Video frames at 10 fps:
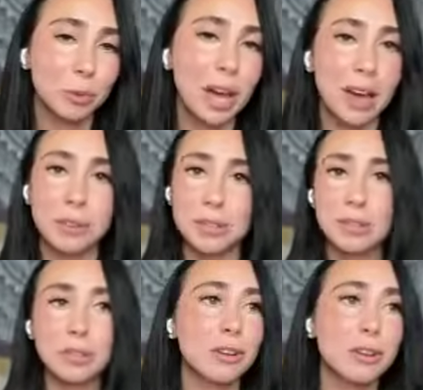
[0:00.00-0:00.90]
will have a
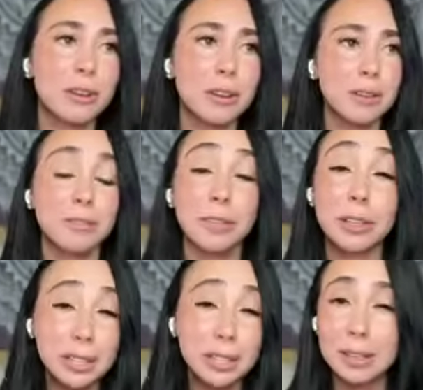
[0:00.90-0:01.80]
certain
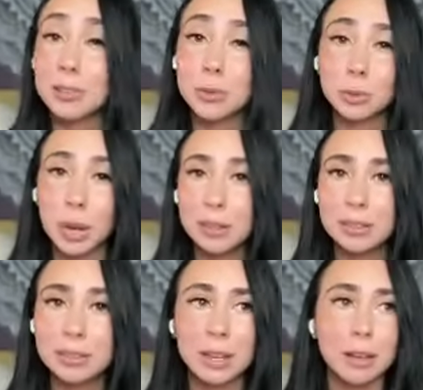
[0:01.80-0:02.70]
feeling as
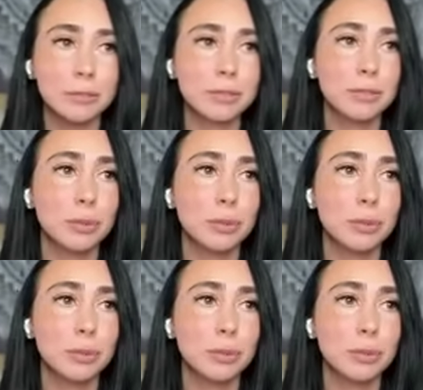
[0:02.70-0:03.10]
well of